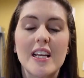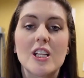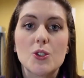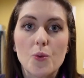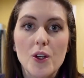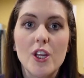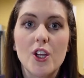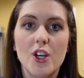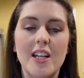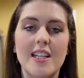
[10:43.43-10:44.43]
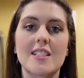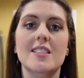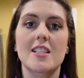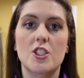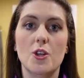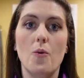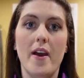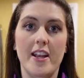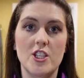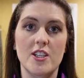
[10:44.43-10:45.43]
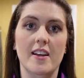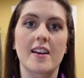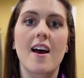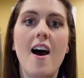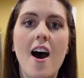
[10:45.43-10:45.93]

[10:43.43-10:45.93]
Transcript: is really good in this situation.